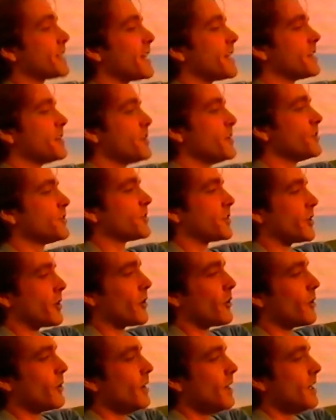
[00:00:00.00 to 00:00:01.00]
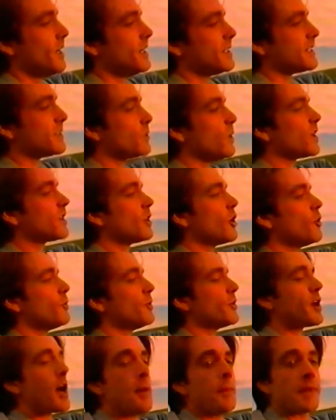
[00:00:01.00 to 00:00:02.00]
10 years ago to a
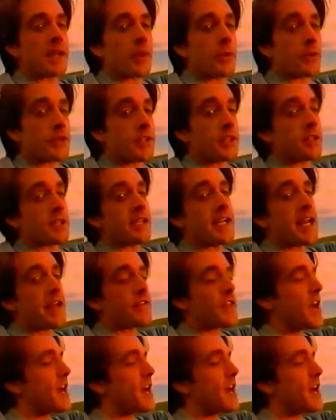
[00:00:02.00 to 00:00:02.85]
global company with nearly